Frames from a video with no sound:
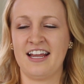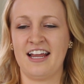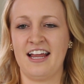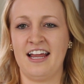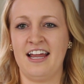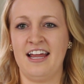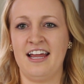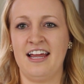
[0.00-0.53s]

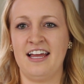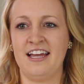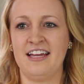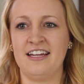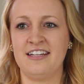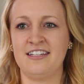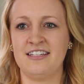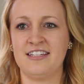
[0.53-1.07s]

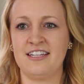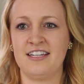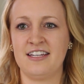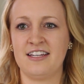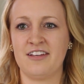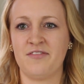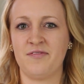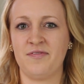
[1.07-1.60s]
And
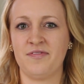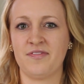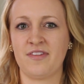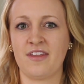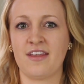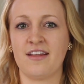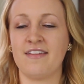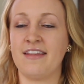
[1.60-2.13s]

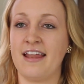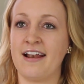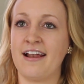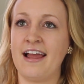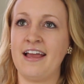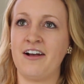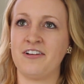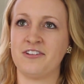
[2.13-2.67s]
there
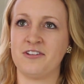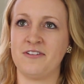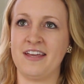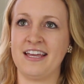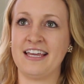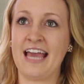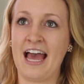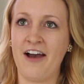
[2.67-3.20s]
I also
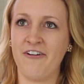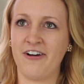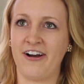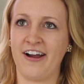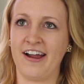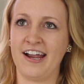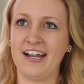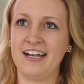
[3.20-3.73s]
ate cow
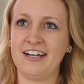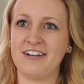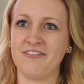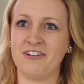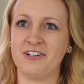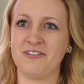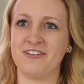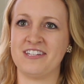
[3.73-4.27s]
heart,
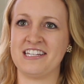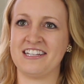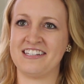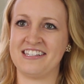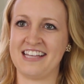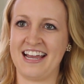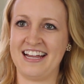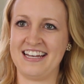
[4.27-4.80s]
which was
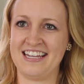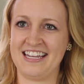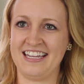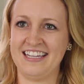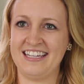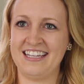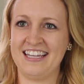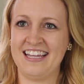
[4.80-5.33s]

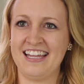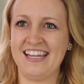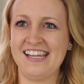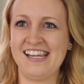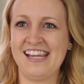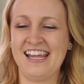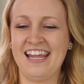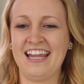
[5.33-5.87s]
exciting.
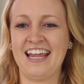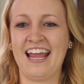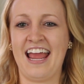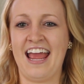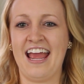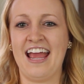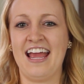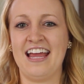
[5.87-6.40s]

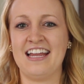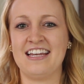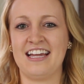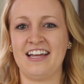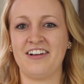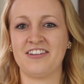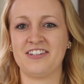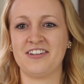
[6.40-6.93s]
And
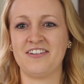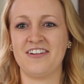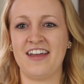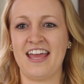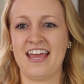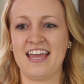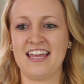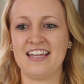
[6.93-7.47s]
I also
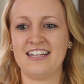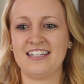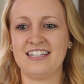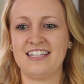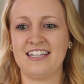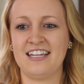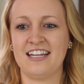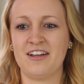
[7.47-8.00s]

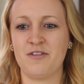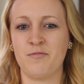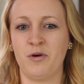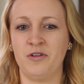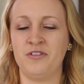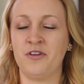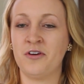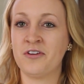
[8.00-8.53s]
ate
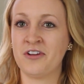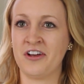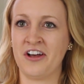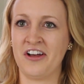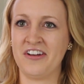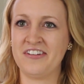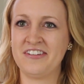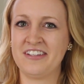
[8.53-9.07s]

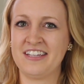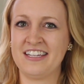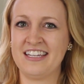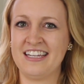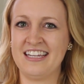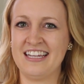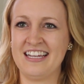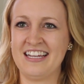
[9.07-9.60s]
mondongo,
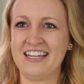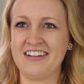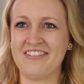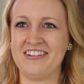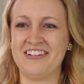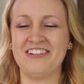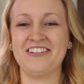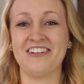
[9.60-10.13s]

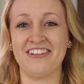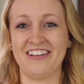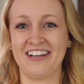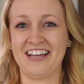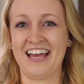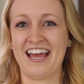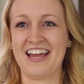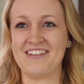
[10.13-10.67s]
which you should
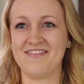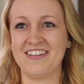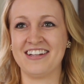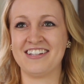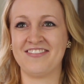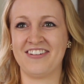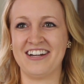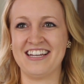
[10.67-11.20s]
look up.
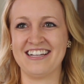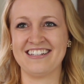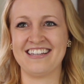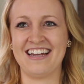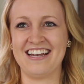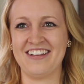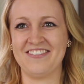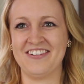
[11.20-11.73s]
That's pretty
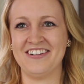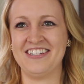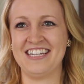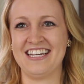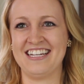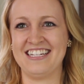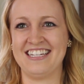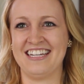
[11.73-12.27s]
exciting food to
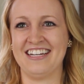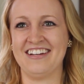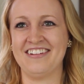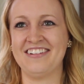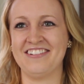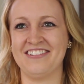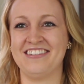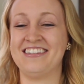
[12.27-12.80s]
eat too.
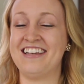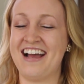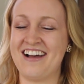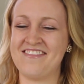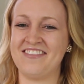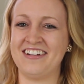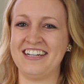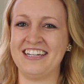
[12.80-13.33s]
It was
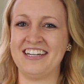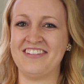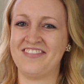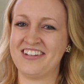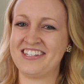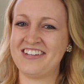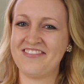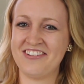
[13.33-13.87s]
not very good,
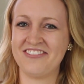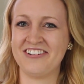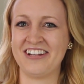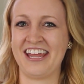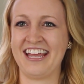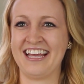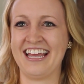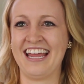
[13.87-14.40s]
but some people
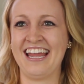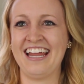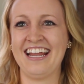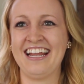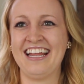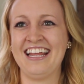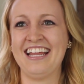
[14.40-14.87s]
like it.